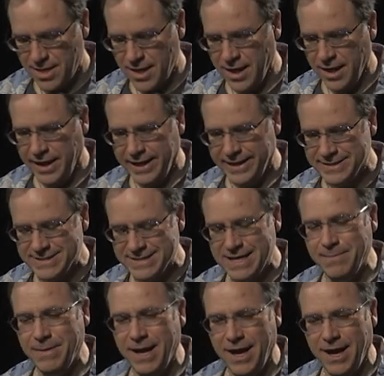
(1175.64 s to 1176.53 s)
And
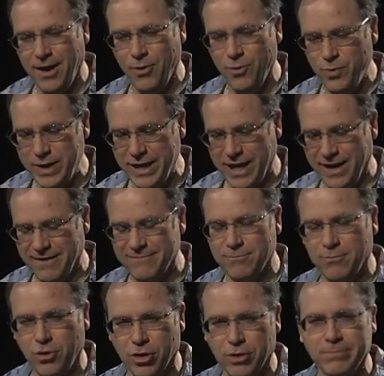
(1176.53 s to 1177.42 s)
somehow we have
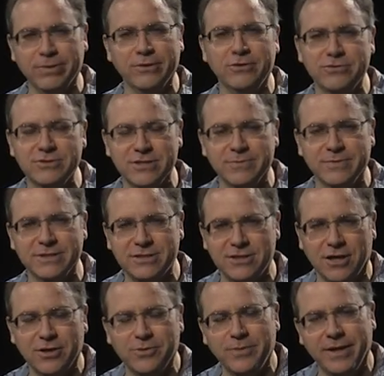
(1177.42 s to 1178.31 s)
more booze than we
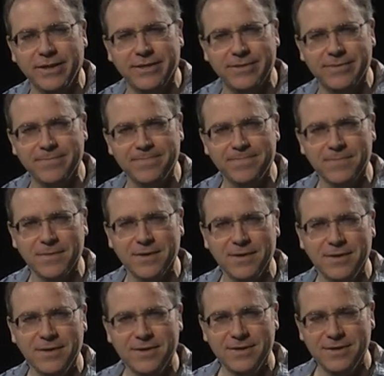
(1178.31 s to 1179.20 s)
started with,
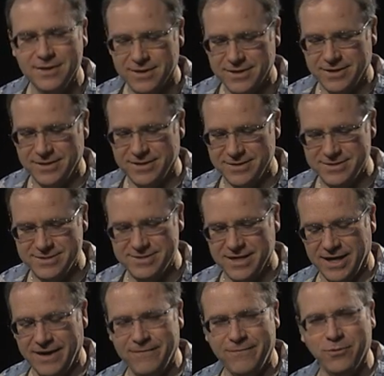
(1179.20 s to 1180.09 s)
because
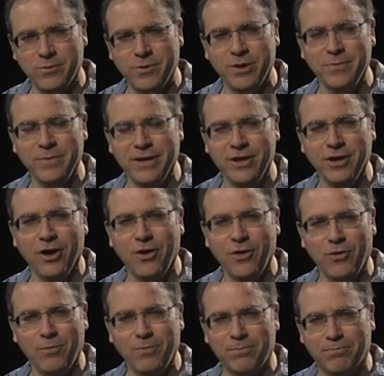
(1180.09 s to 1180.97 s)
everyone we
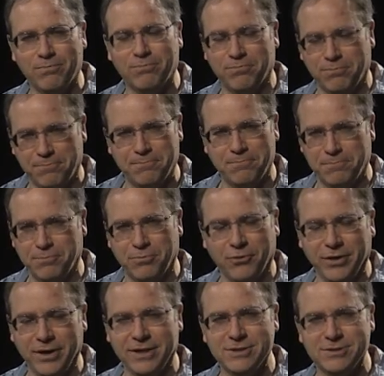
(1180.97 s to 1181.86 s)
know
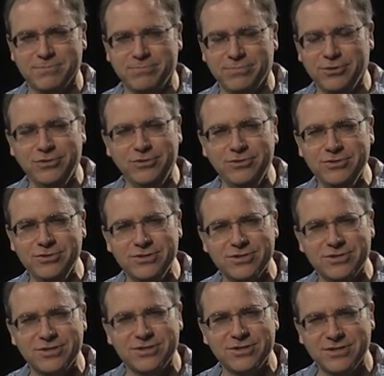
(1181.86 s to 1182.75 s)
brings
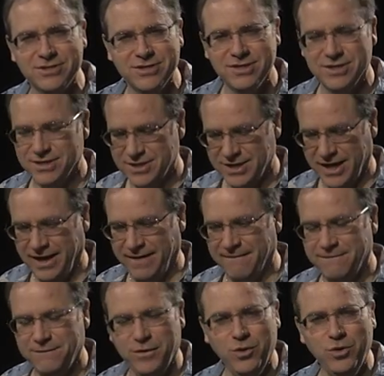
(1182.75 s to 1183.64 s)
booze and
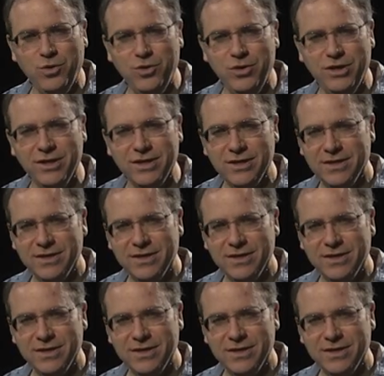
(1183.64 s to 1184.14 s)
food,